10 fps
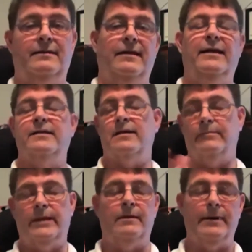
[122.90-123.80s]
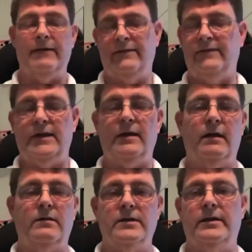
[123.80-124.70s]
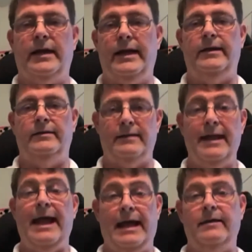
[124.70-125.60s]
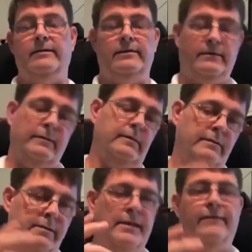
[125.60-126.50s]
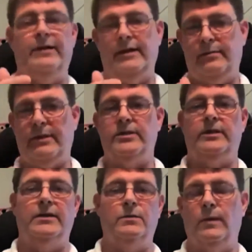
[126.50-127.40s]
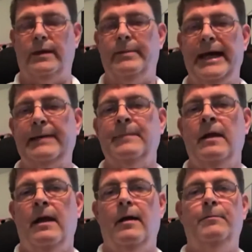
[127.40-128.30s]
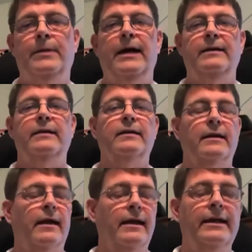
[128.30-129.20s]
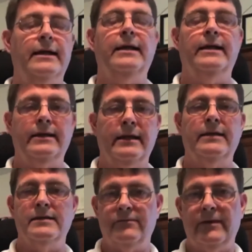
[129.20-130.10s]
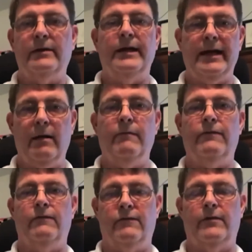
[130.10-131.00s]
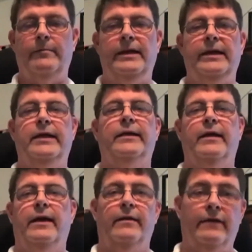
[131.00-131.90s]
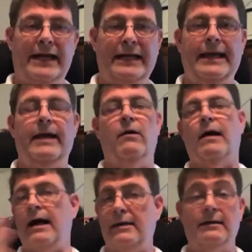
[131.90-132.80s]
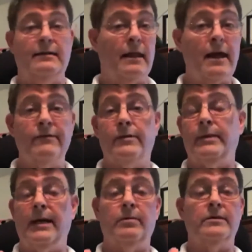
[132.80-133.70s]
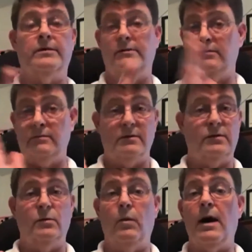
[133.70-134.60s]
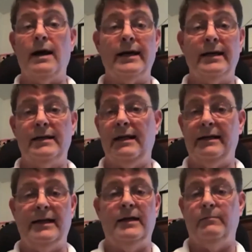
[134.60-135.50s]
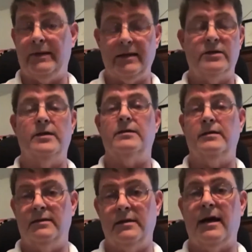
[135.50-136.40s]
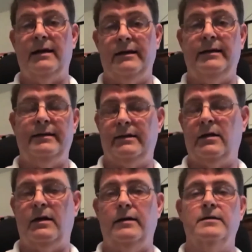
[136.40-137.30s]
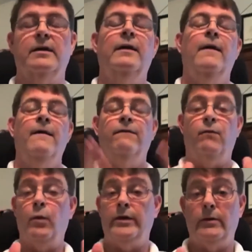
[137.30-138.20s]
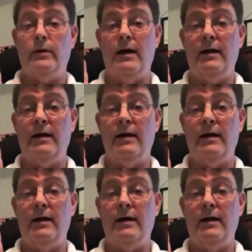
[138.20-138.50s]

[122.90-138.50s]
it ends up being about $50 a day net, 70 plus you get 20 back. But it is very helpful for me right now. I'd love to be able to walk again, but it just is not in the cards. For your